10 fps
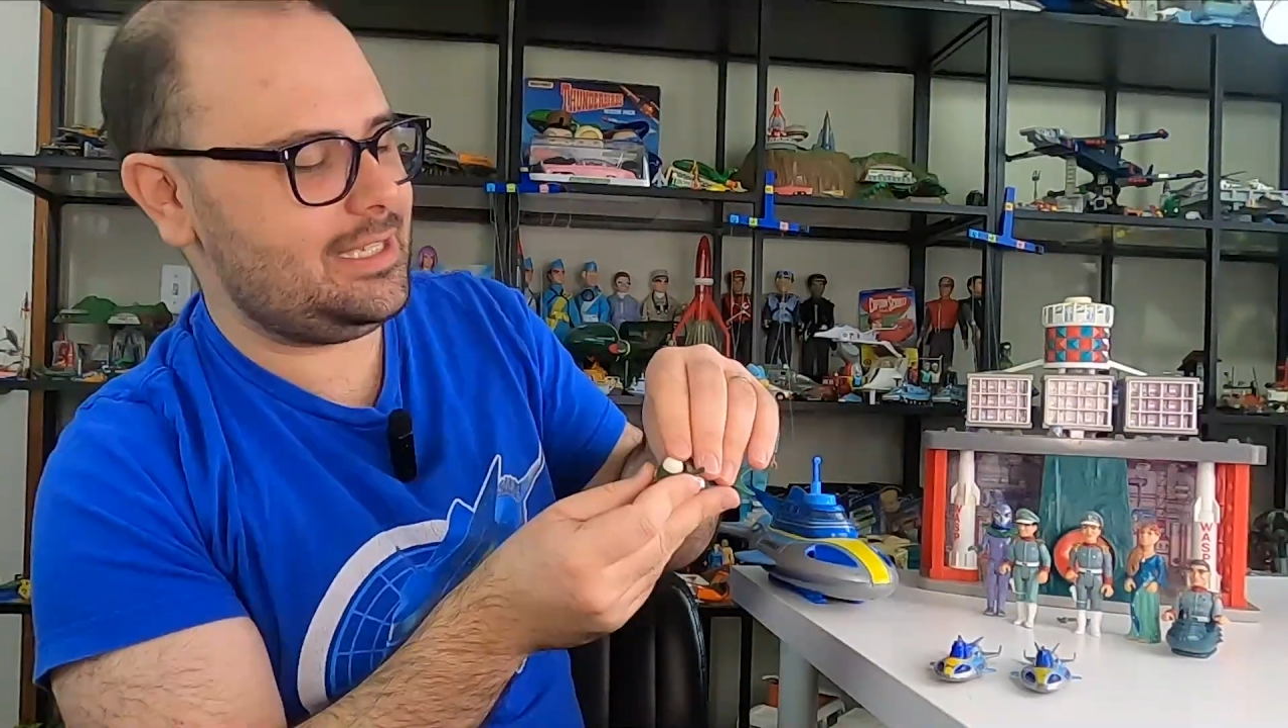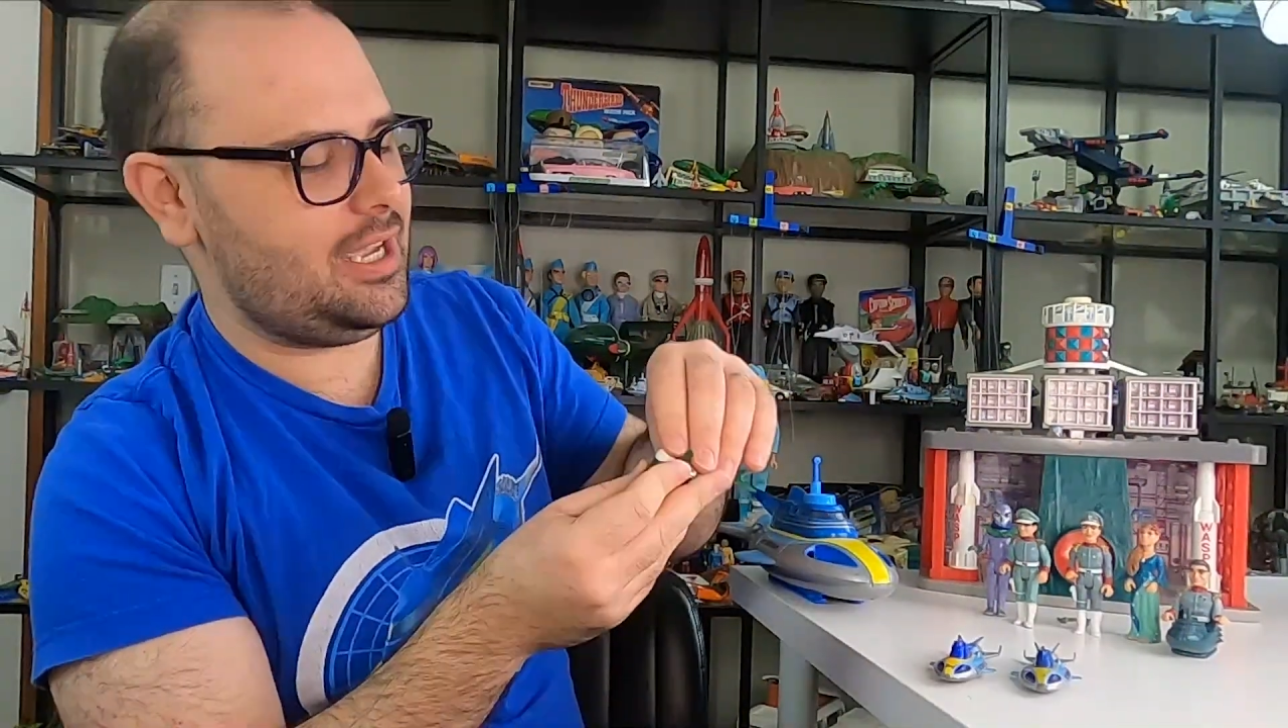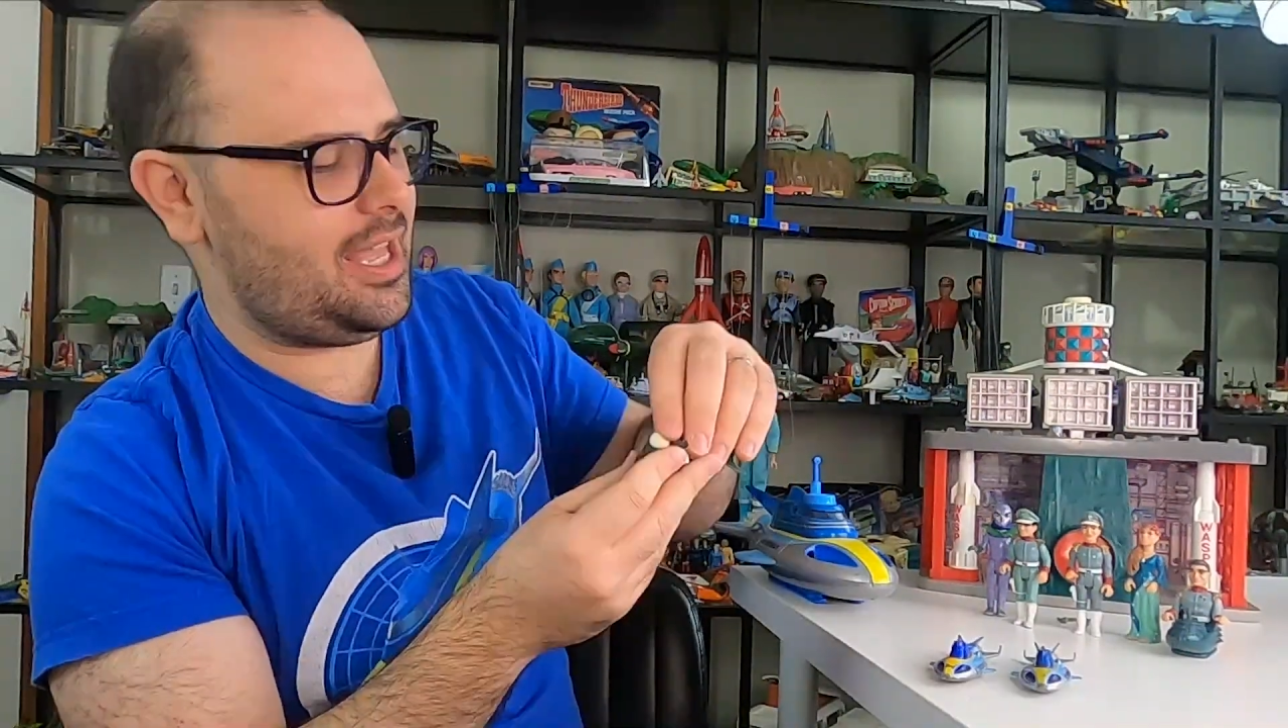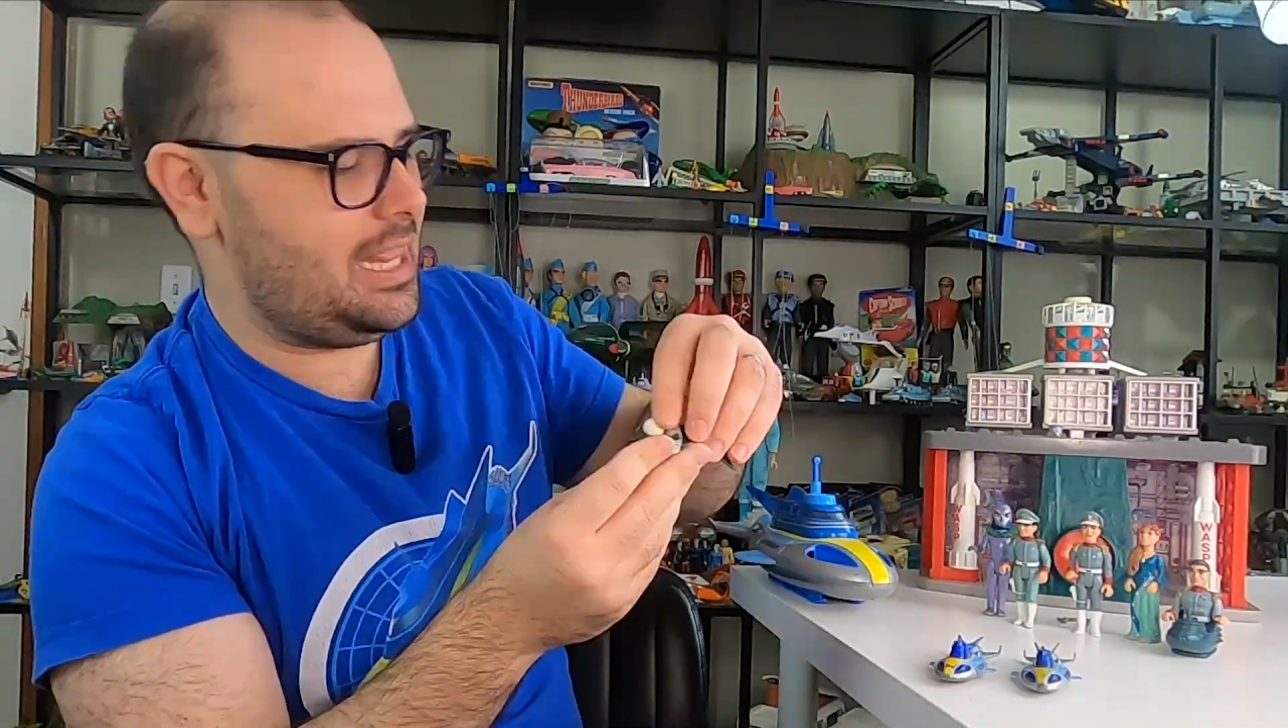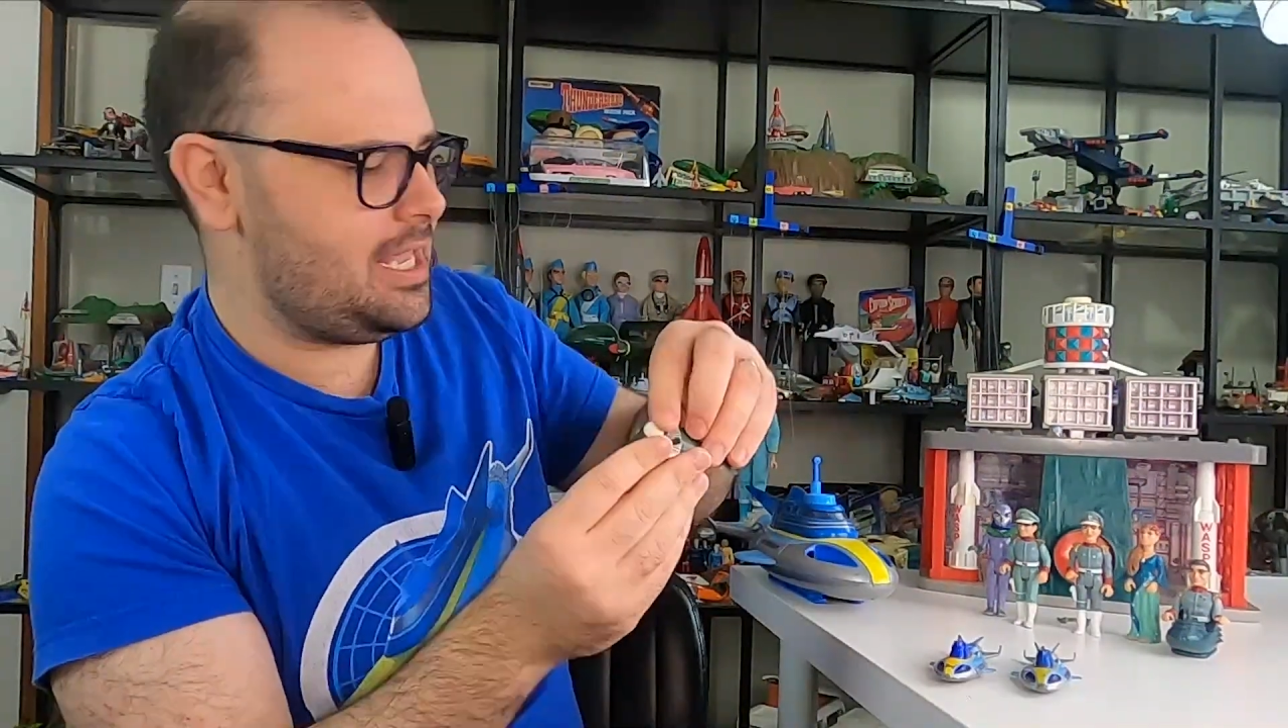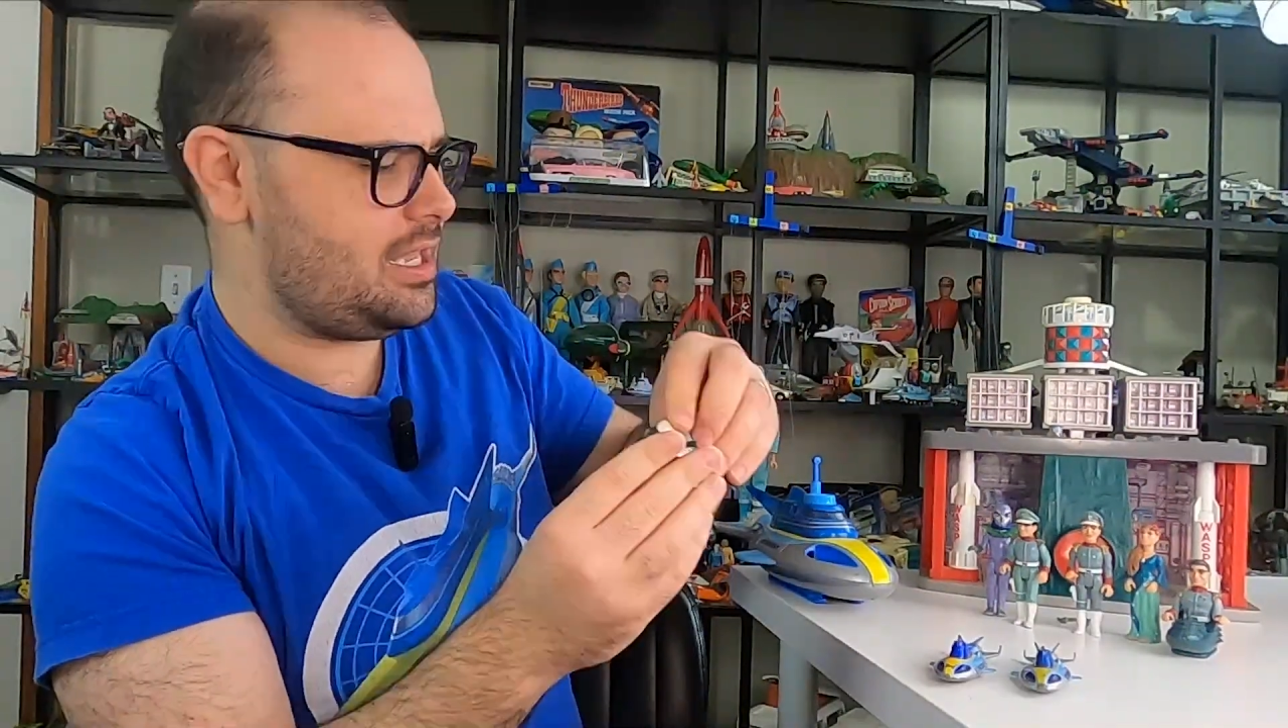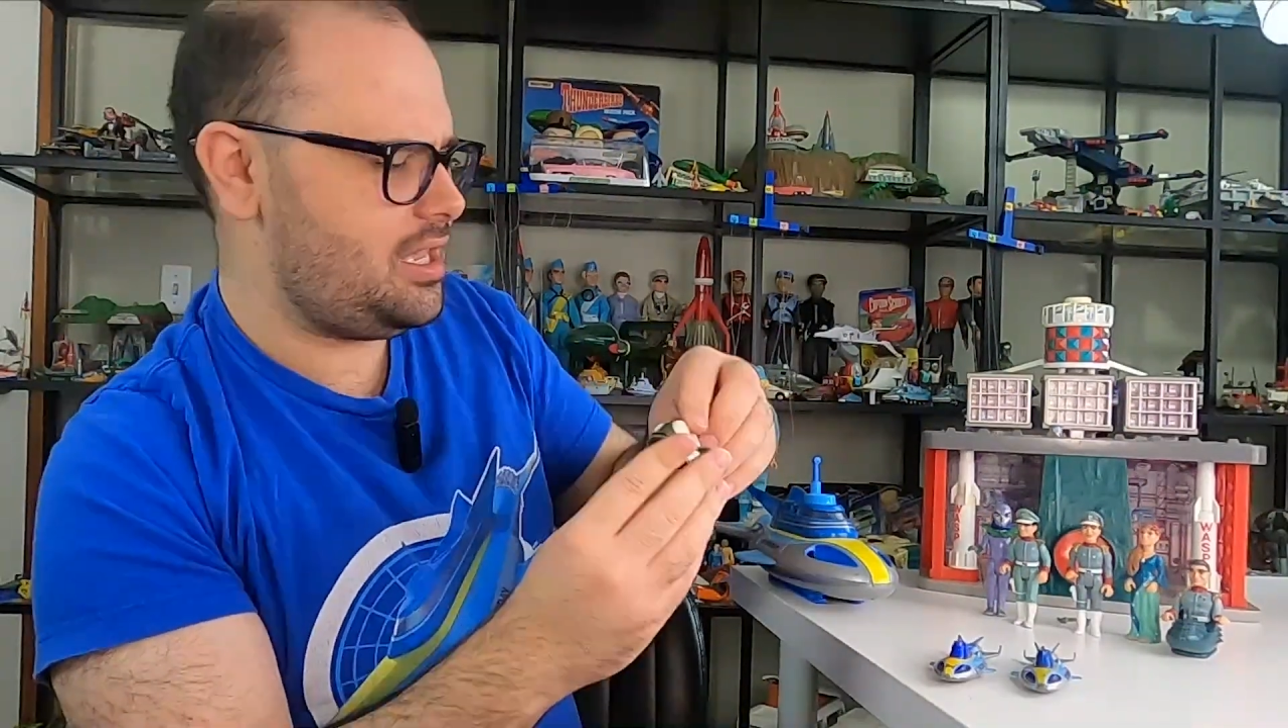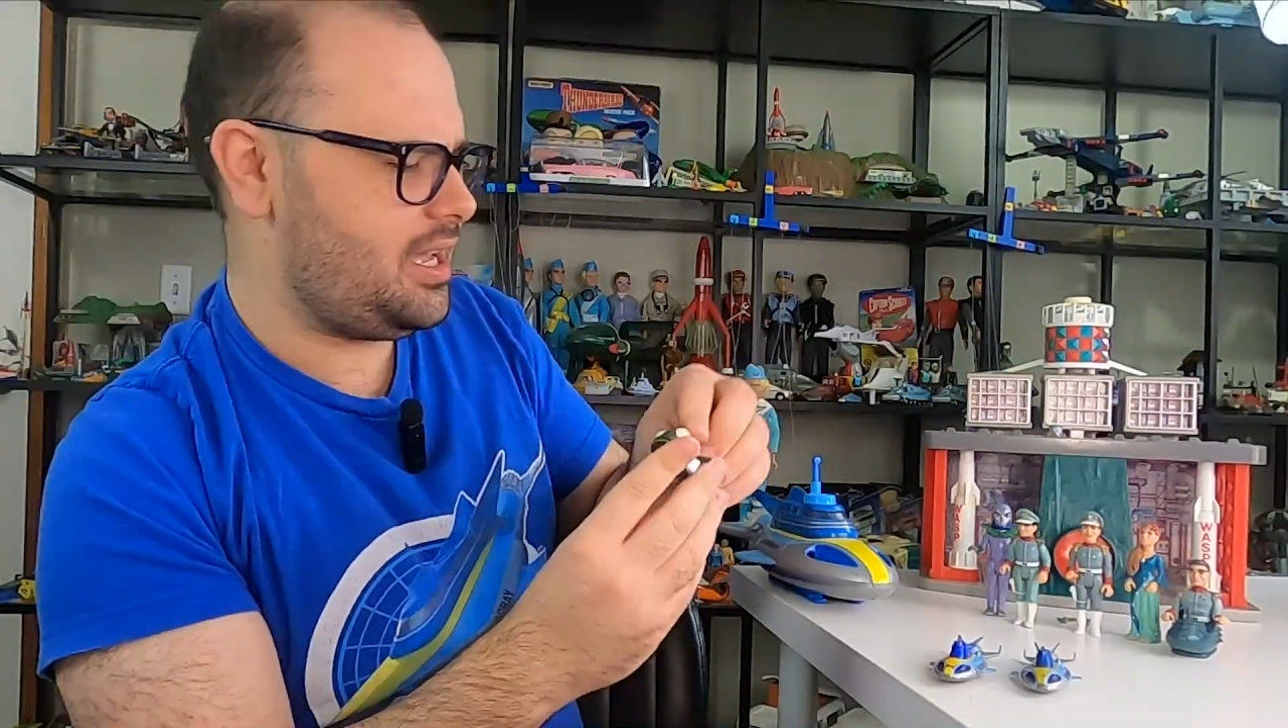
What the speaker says: that I think